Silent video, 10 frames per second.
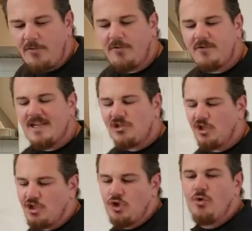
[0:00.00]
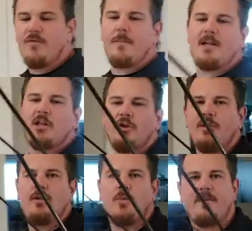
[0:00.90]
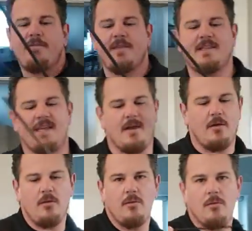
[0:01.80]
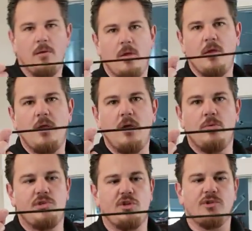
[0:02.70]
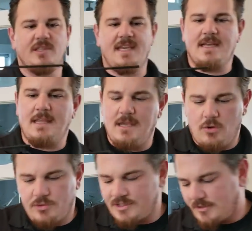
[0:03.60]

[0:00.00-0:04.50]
There's actually two of them included, one for the tail, which goes into the horizontal